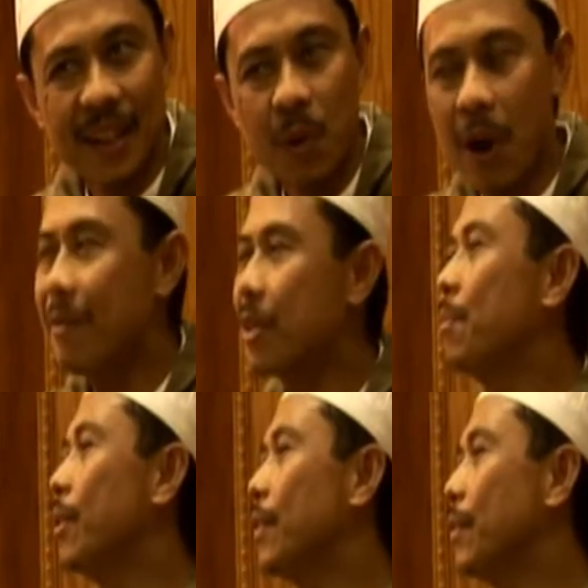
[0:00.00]
The wife is
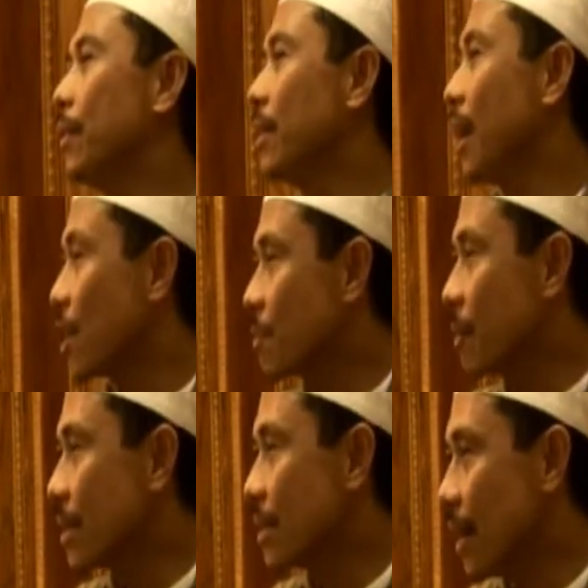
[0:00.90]
beautiful, the
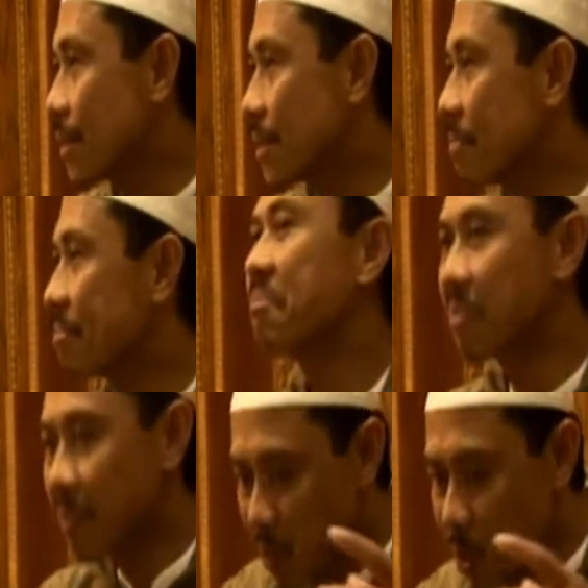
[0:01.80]
husband is handsome,
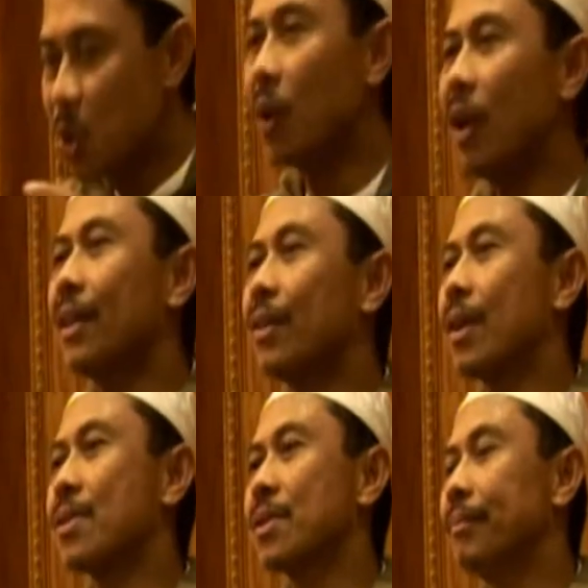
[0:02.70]
mutual
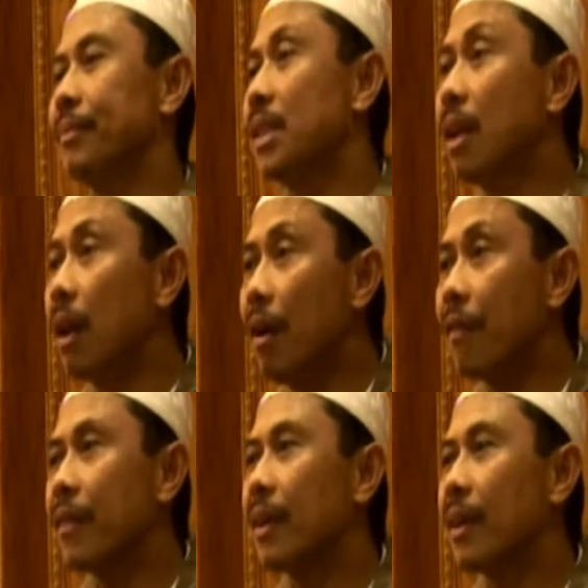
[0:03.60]
attraction. This is the
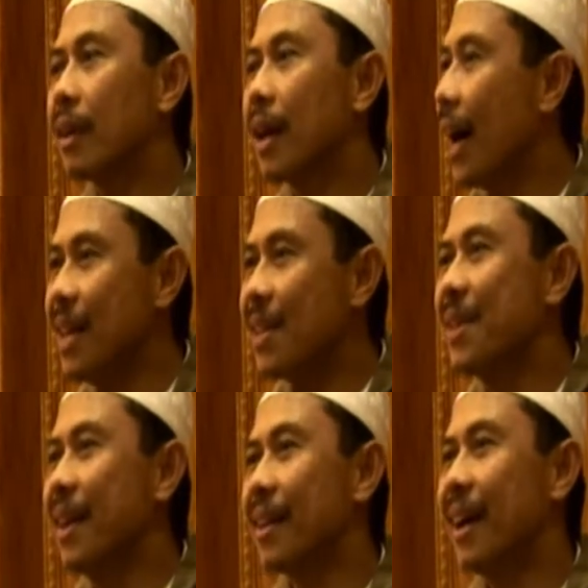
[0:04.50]
love. Honey is
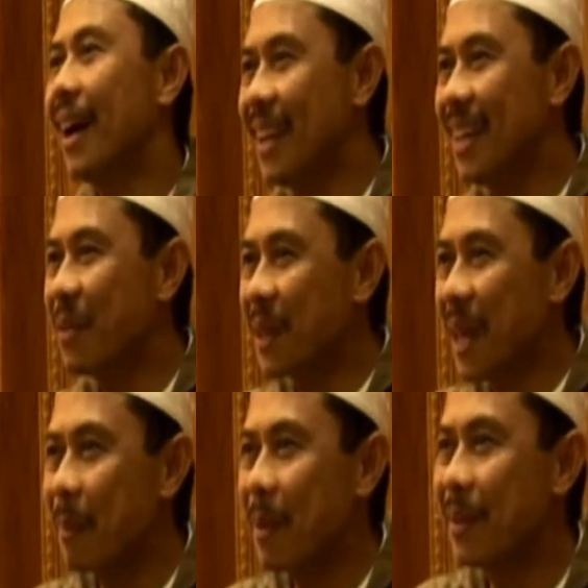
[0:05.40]
there. Honey, what
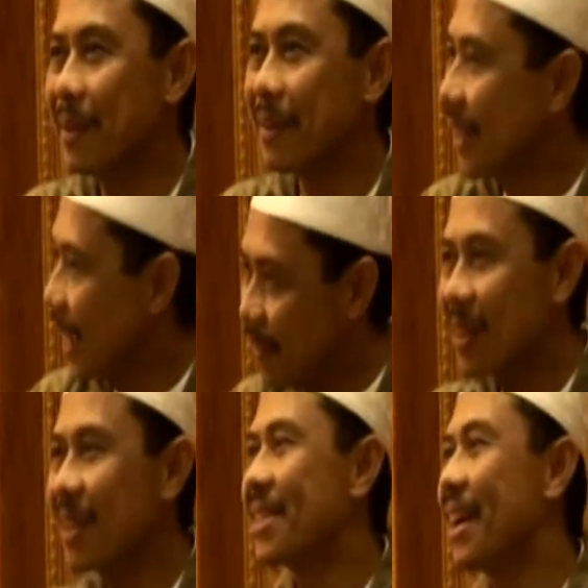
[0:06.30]
happened to you?
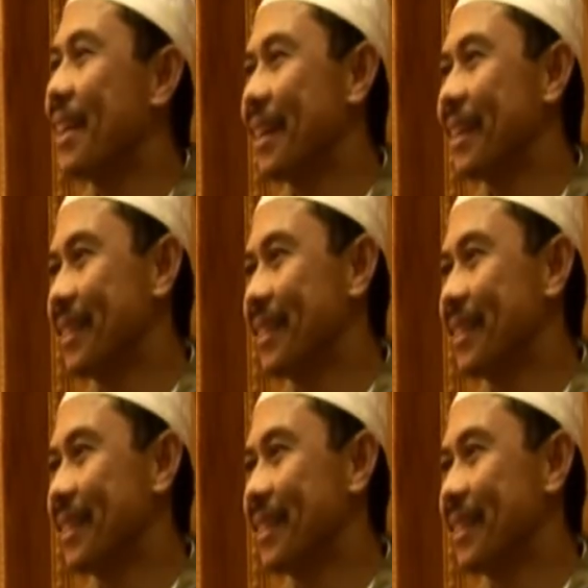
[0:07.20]
Everything is honey.